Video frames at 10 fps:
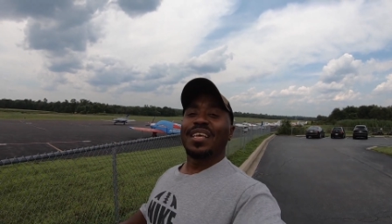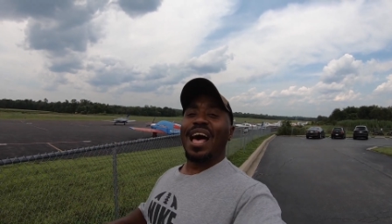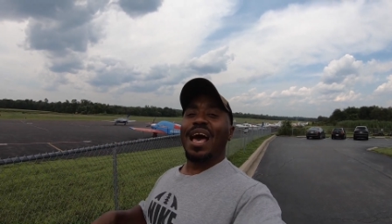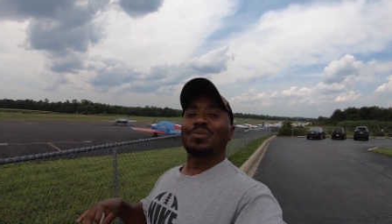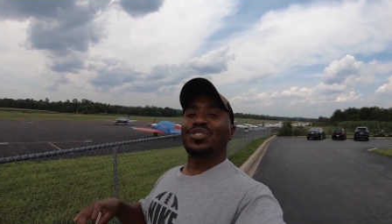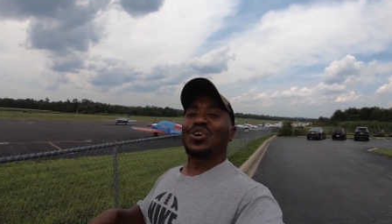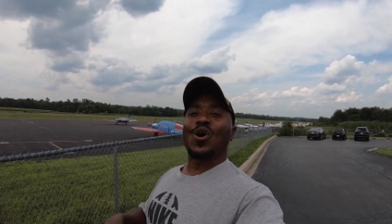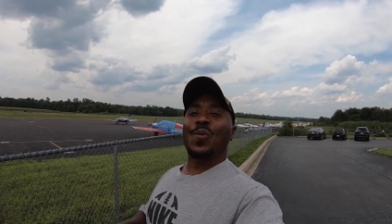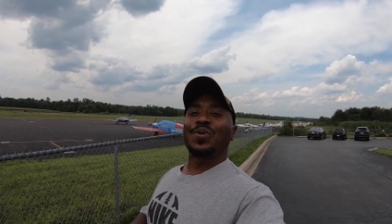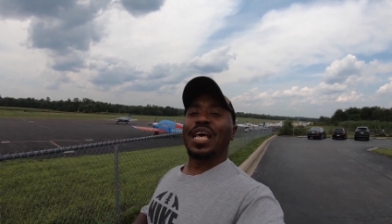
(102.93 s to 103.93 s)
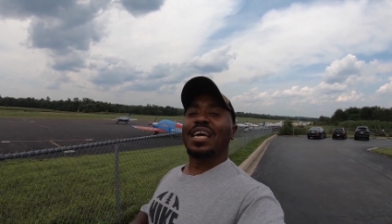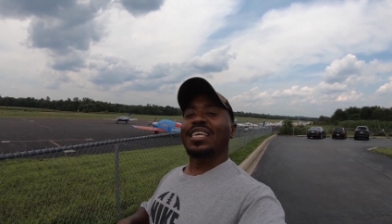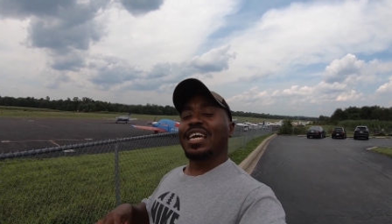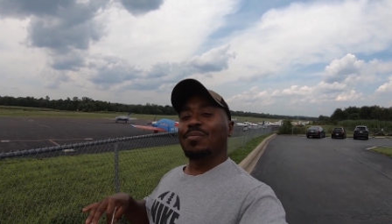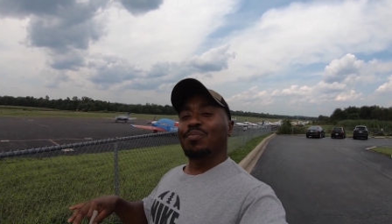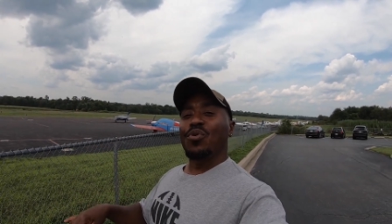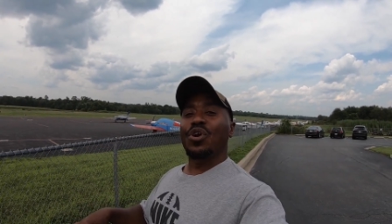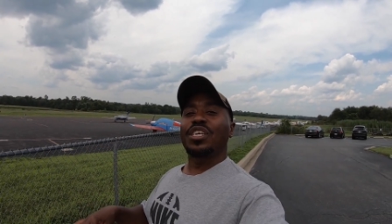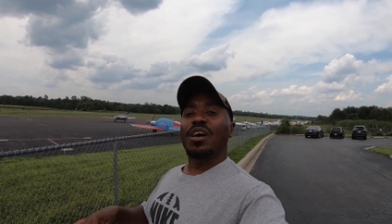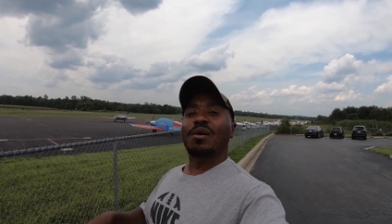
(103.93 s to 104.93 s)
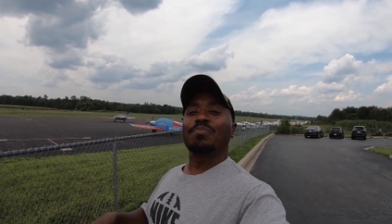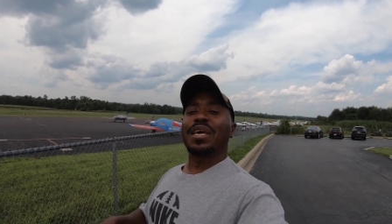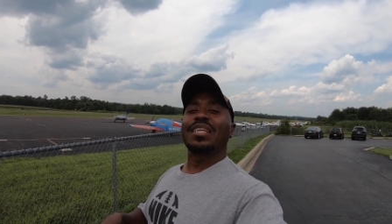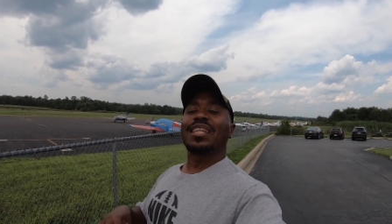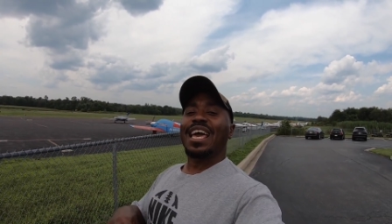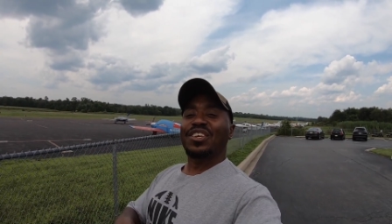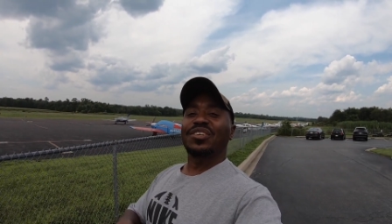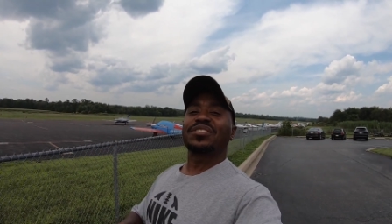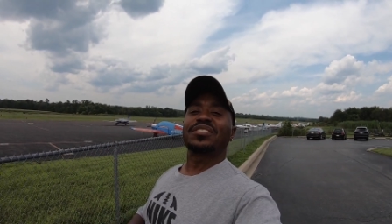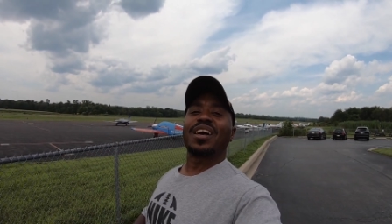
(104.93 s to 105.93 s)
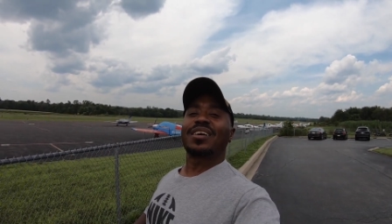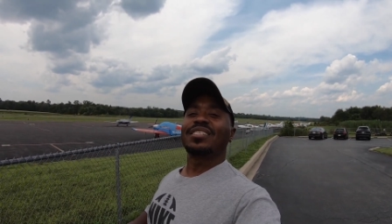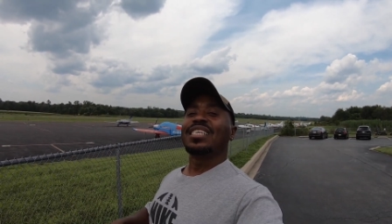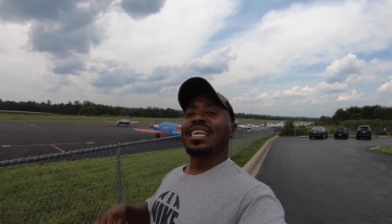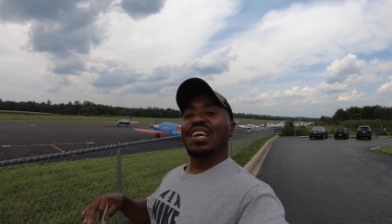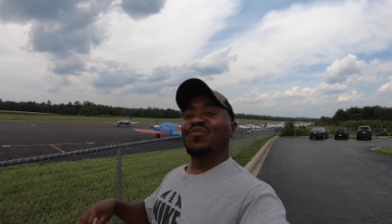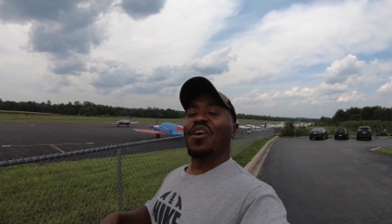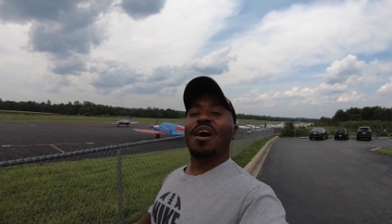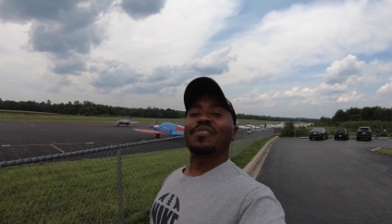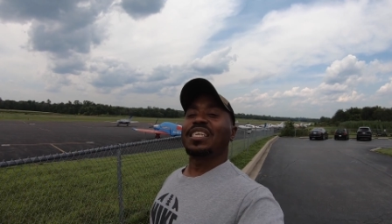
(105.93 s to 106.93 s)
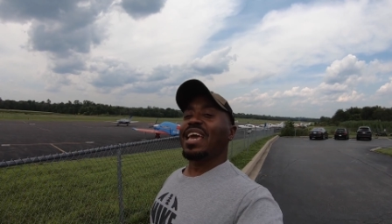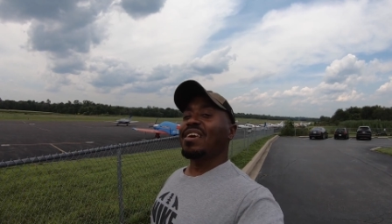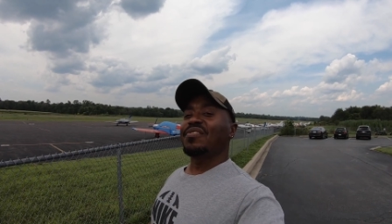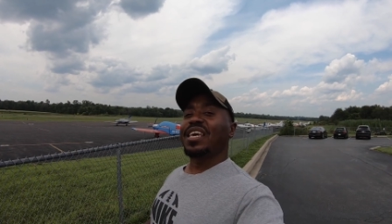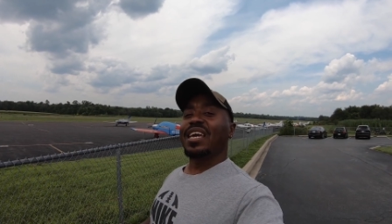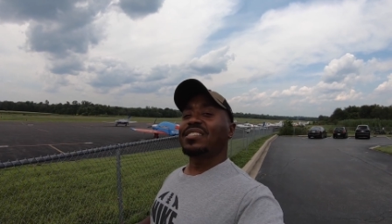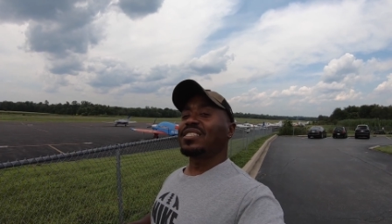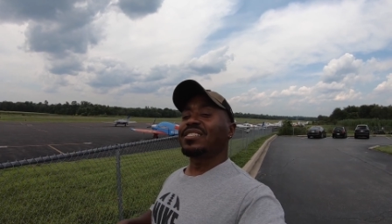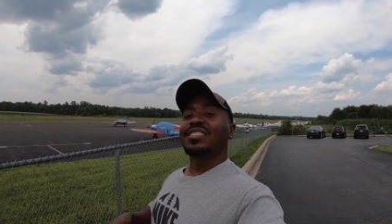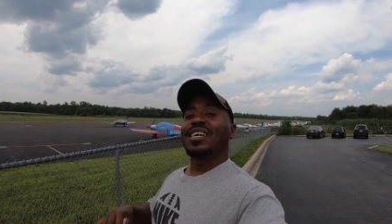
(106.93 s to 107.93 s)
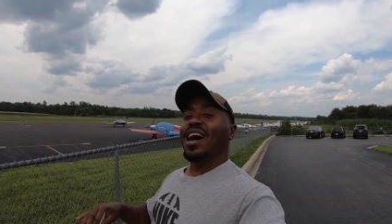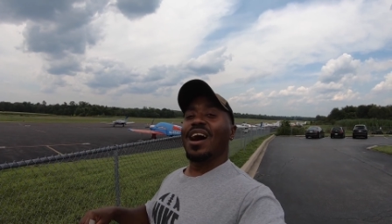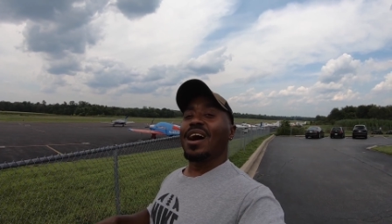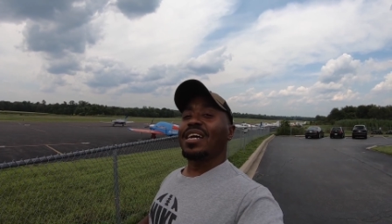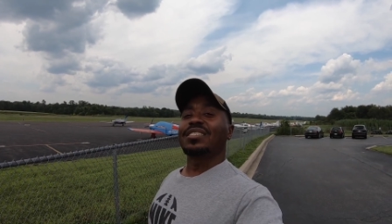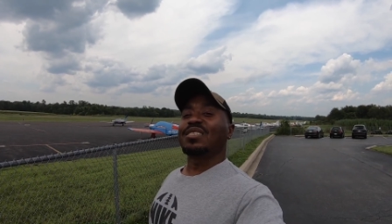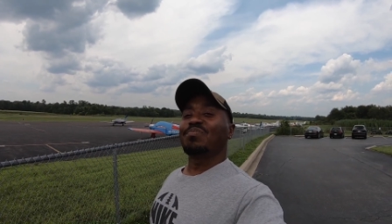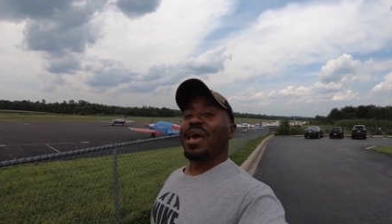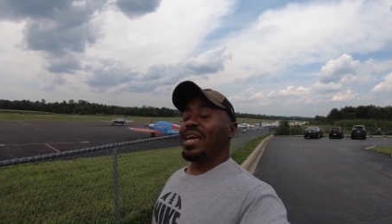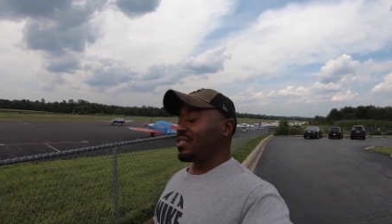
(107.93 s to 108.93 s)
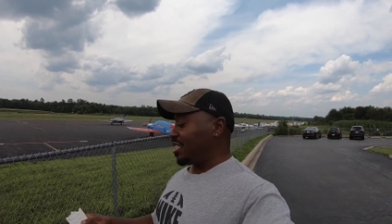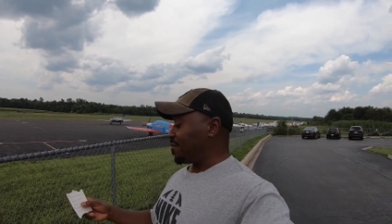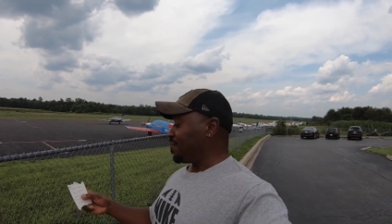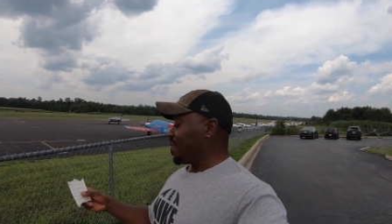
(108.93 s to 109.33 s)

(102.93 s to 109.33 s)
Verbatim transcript: I'm so hoping that I can get more young men like your son involved in aviation. It's amazing.